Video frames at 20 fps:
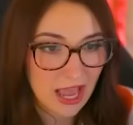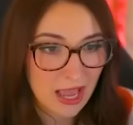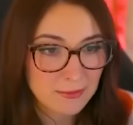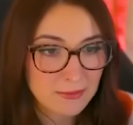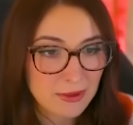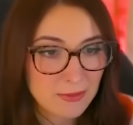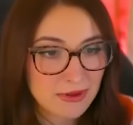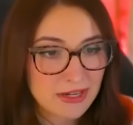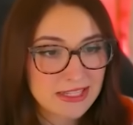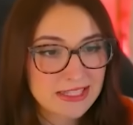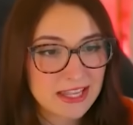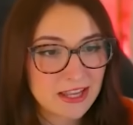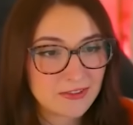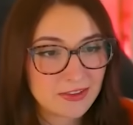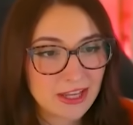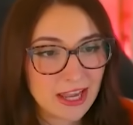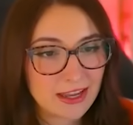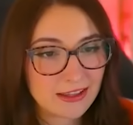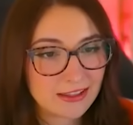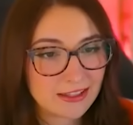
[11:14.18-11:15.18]
I mean, but it's
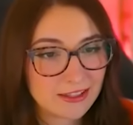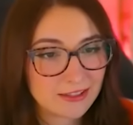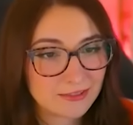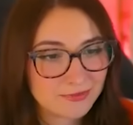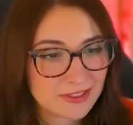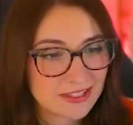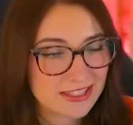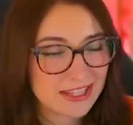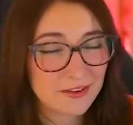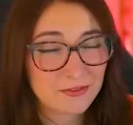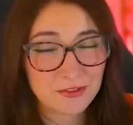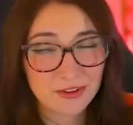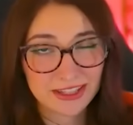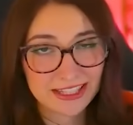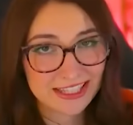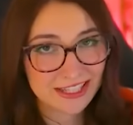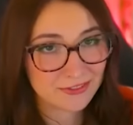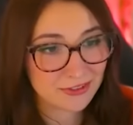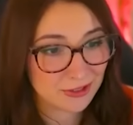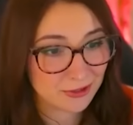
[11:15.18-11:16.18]
giving alien. It's
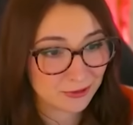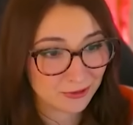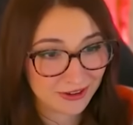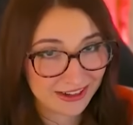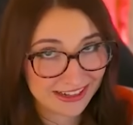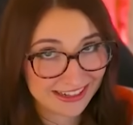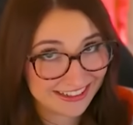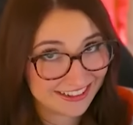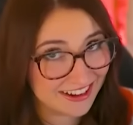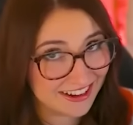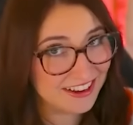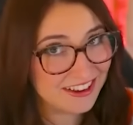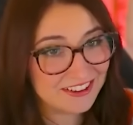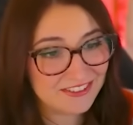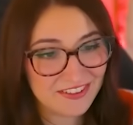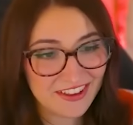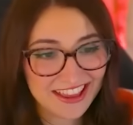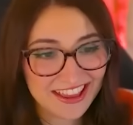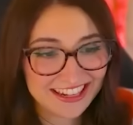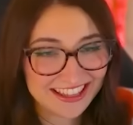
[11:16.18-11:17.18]
definitely giving green,
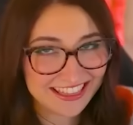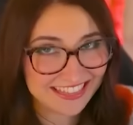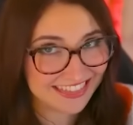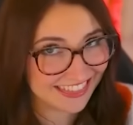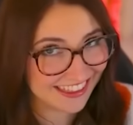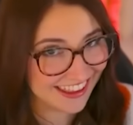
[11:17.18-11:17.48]
if anything.